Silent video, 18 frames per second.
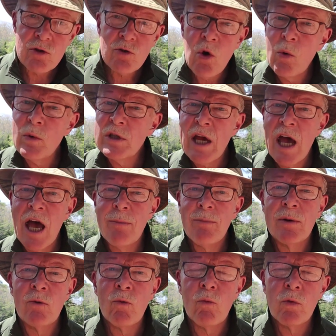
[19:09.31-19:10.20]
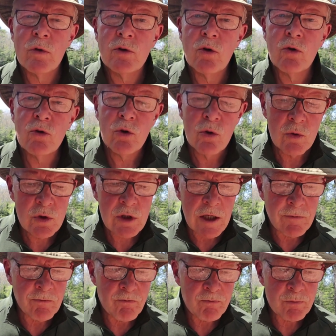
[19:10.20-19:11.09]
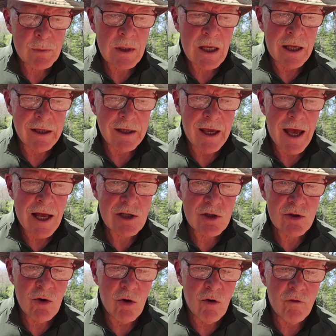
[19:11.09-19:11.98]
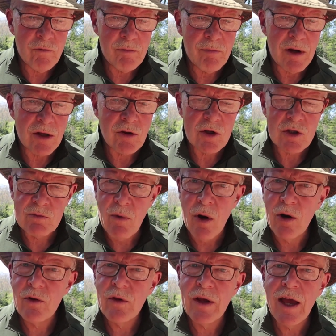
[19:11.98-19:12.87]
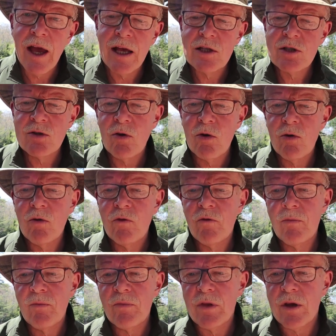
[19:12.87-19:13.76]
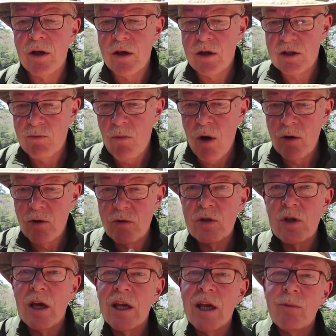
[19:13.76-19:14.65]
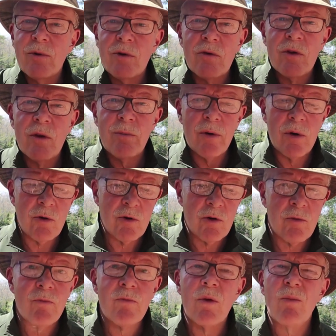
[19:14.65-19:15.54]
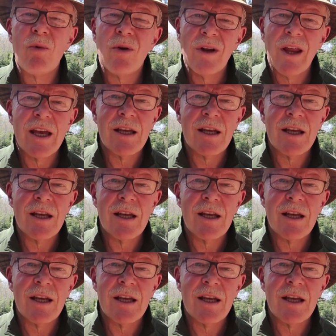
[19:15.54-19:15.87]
doesn't always happen when you're using a gas stove, but the smaller the gas stove, the smaller the diameter of the burner, the more